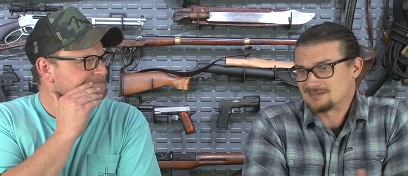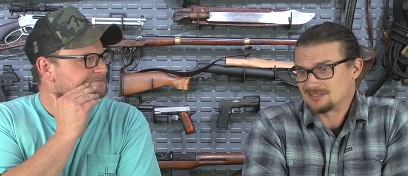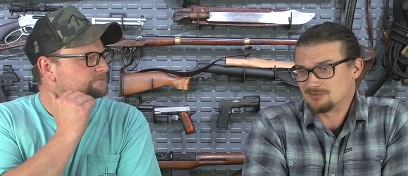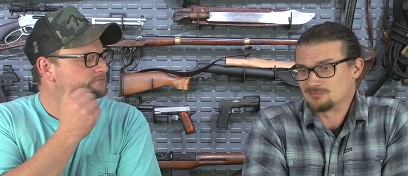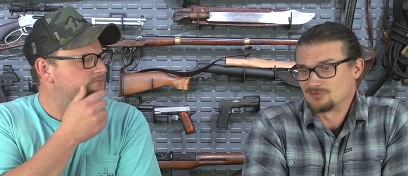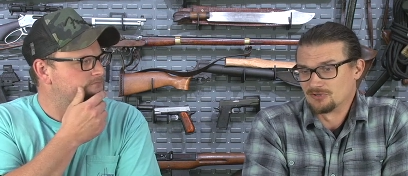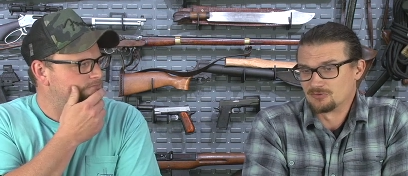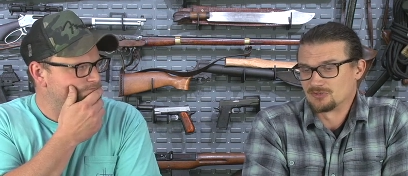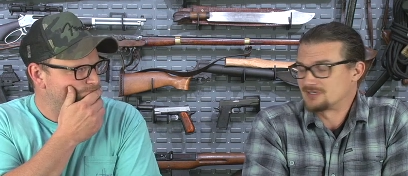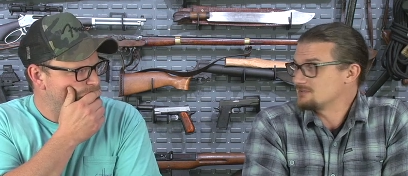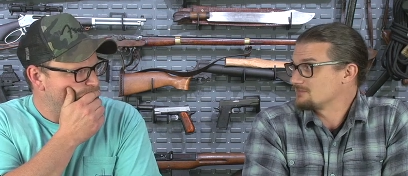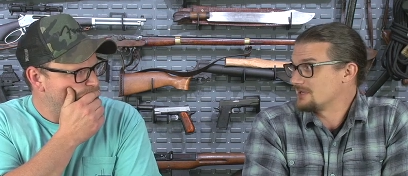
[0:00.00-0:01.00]
Speaker 1: You
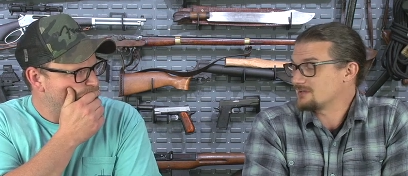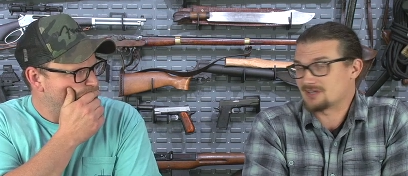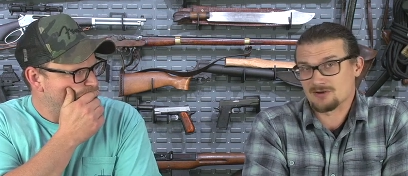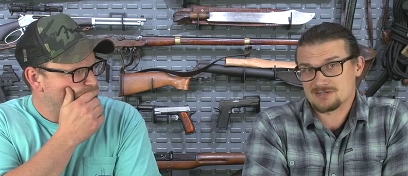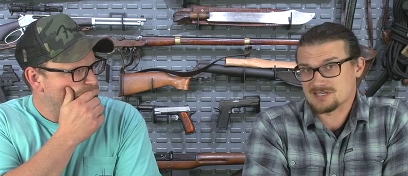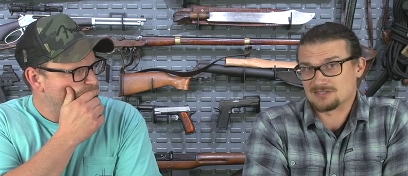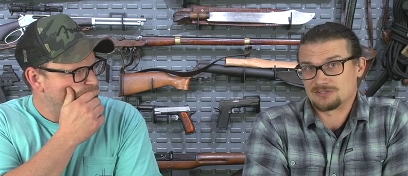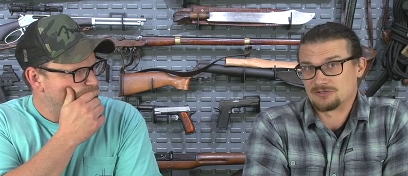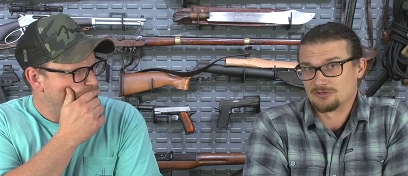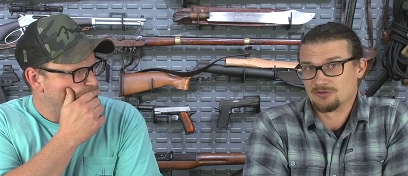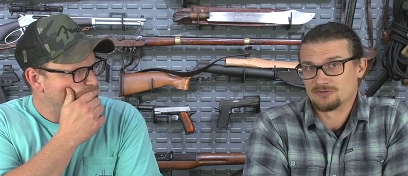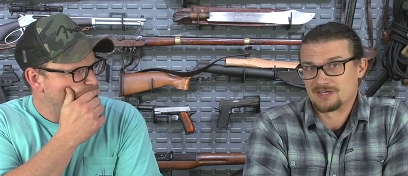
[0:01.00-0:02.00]
literally, like Eric said, the
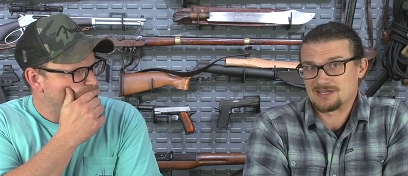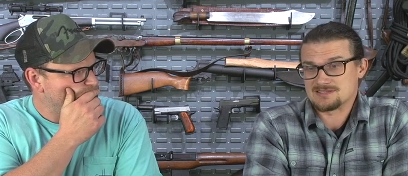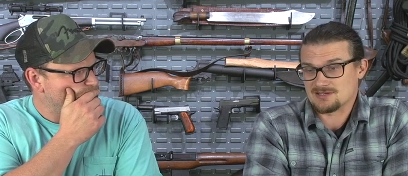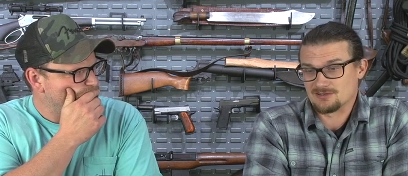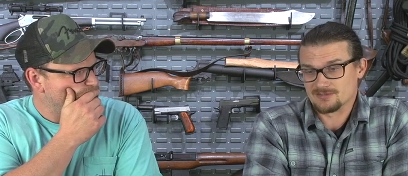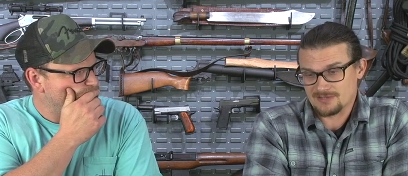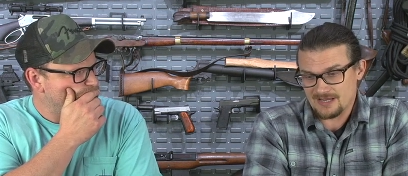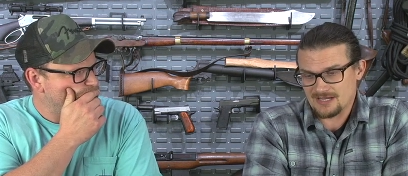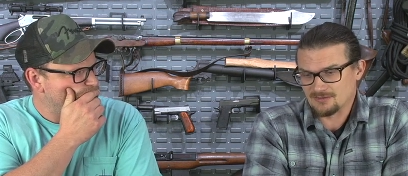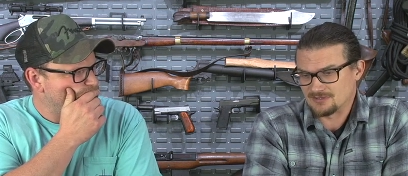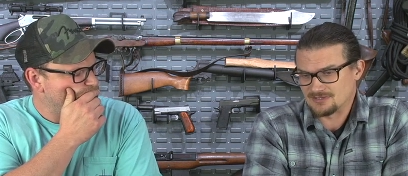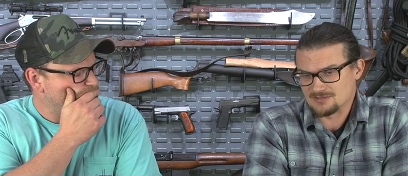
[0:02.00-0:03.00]
good old days are
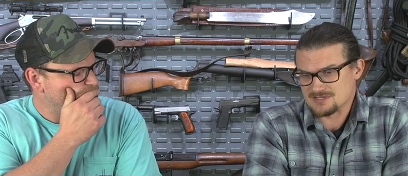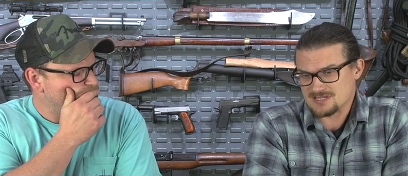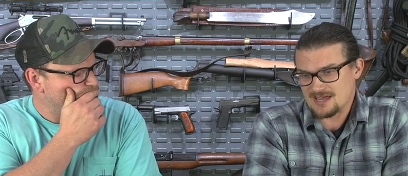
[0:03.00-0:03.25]
now, and you just